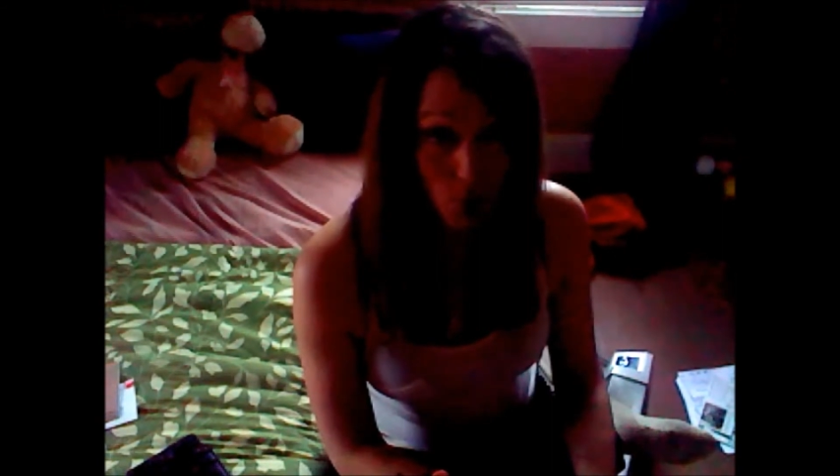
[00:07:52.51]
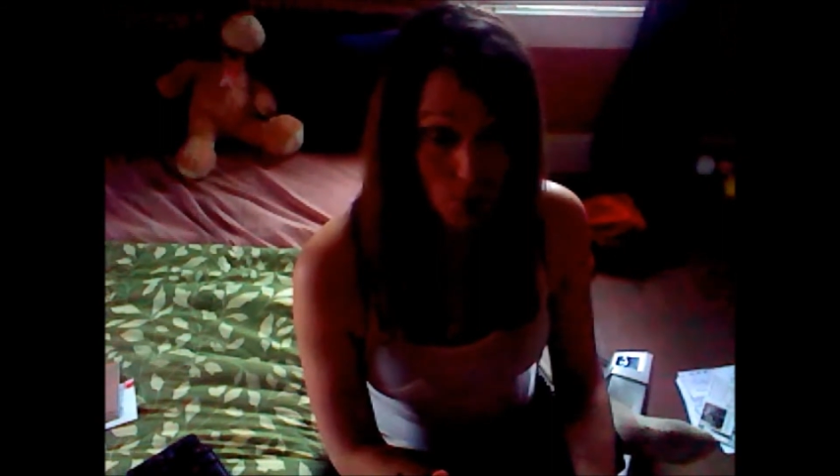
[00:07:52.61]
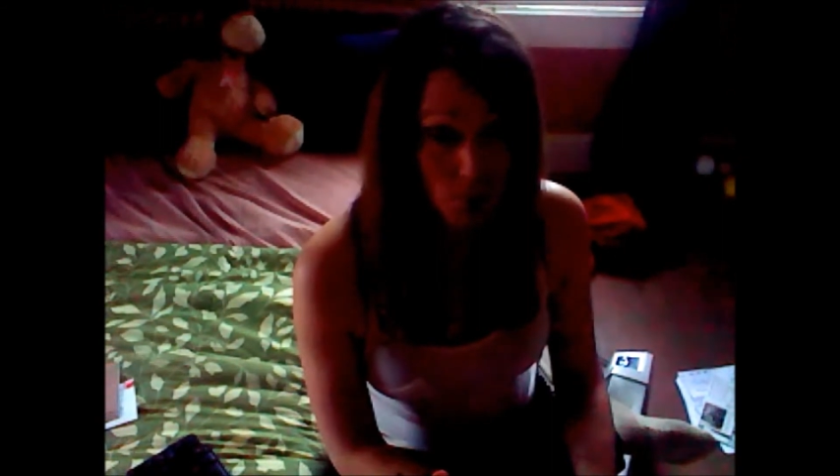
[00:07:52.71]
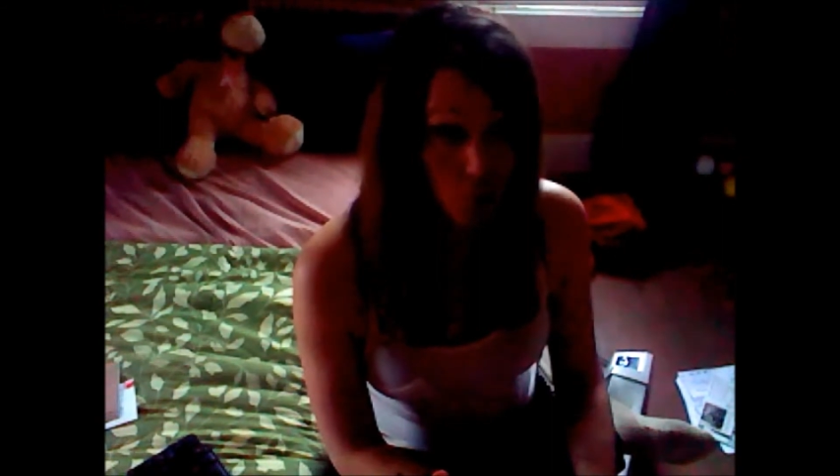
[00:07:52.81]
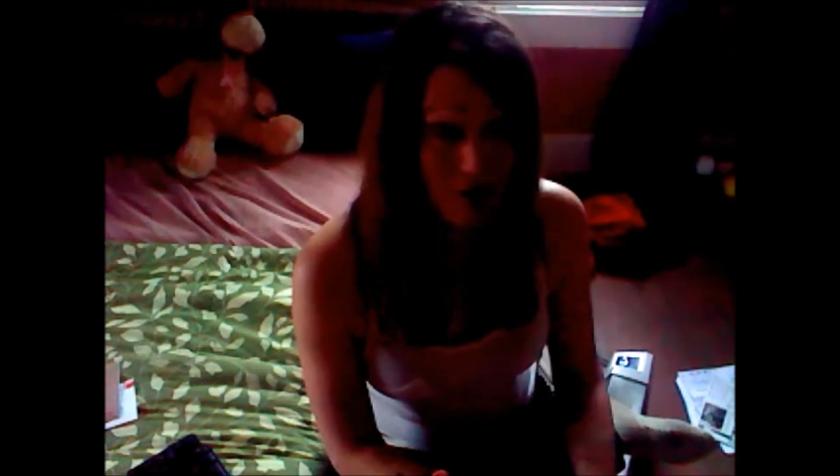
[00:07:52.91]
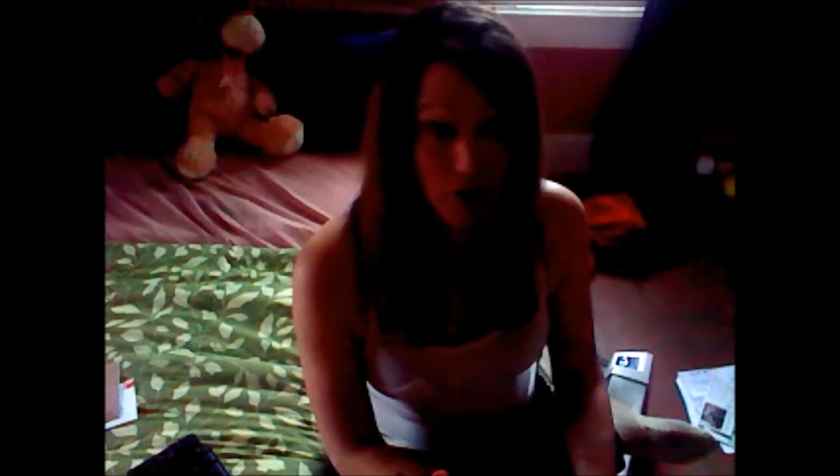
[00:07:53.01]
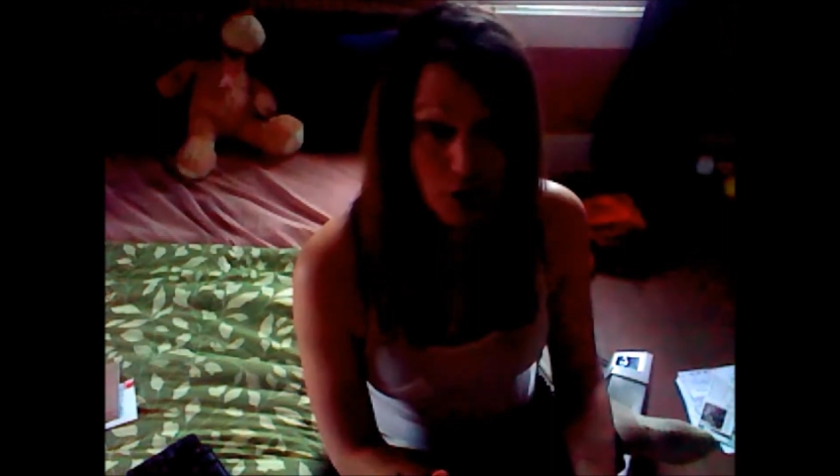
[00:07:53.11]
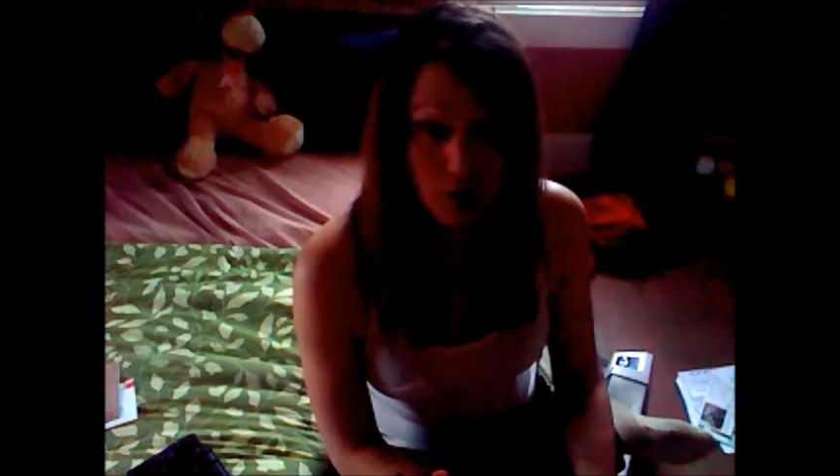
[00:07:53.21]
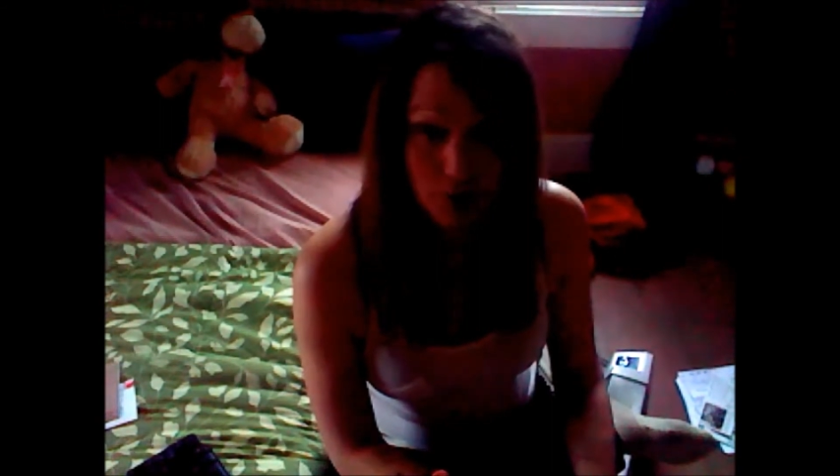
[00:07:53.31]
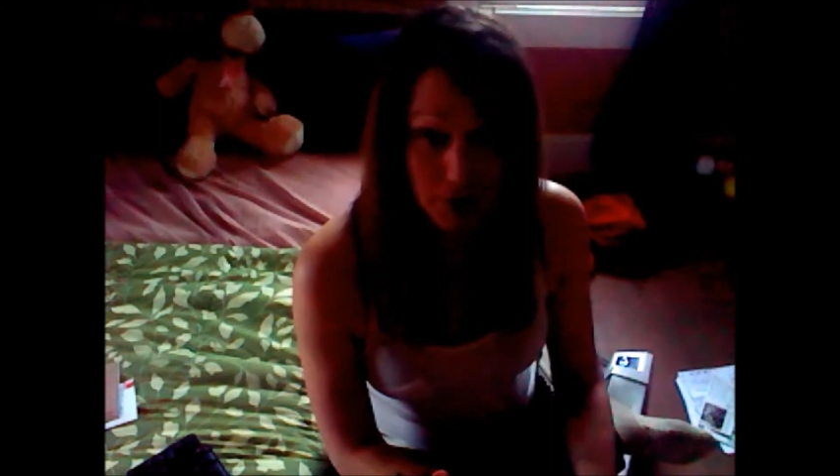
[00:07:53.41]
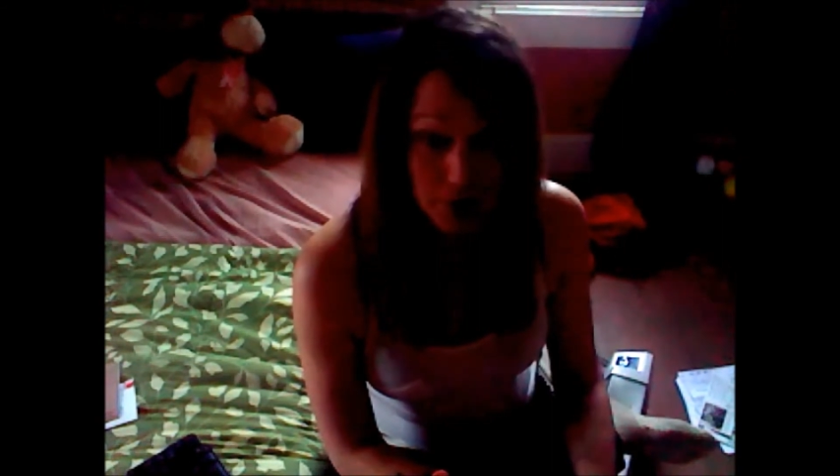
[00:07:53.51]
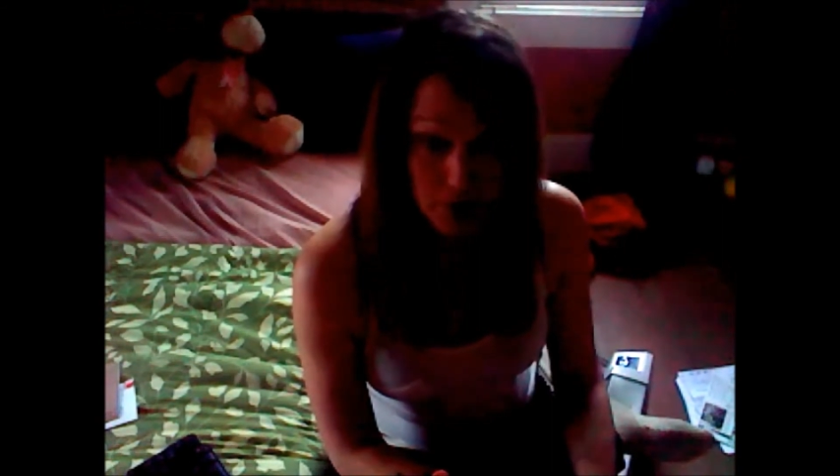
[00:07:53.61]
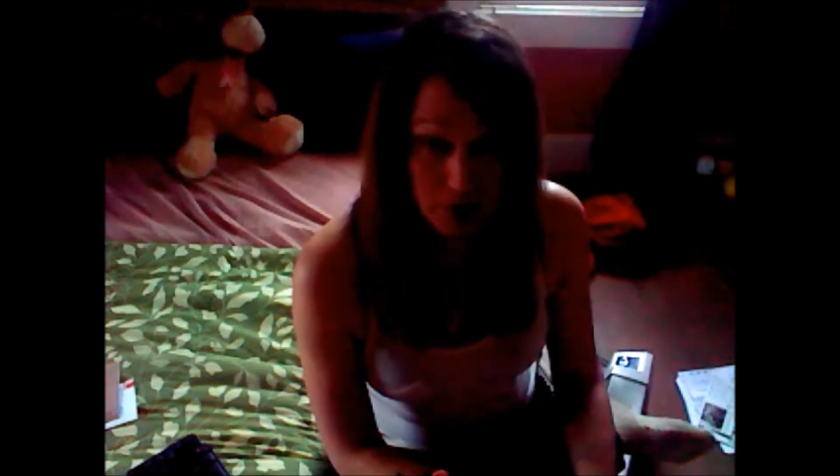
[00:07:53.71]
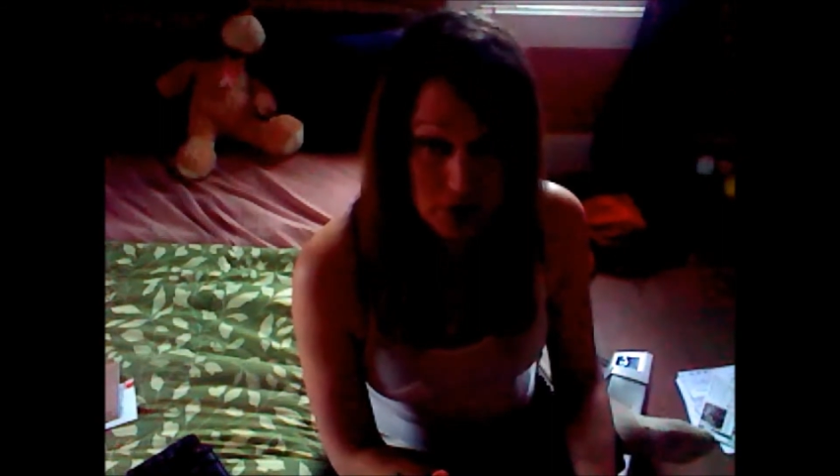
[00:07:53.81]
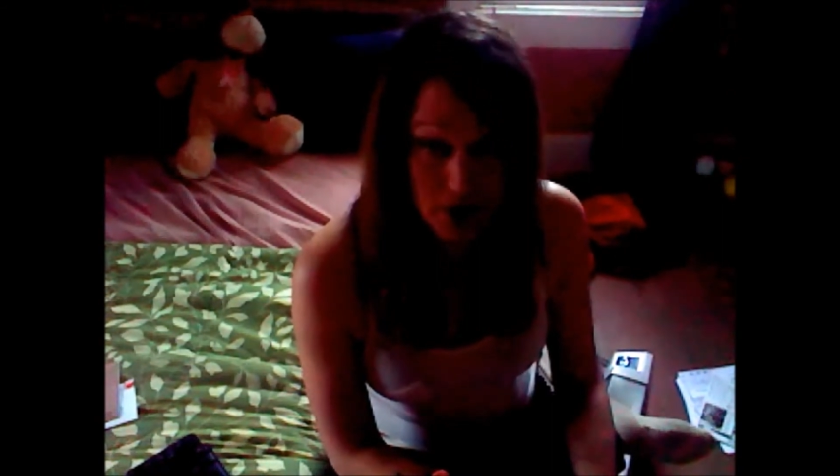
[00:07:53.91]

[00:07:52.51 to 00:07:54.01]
weather computers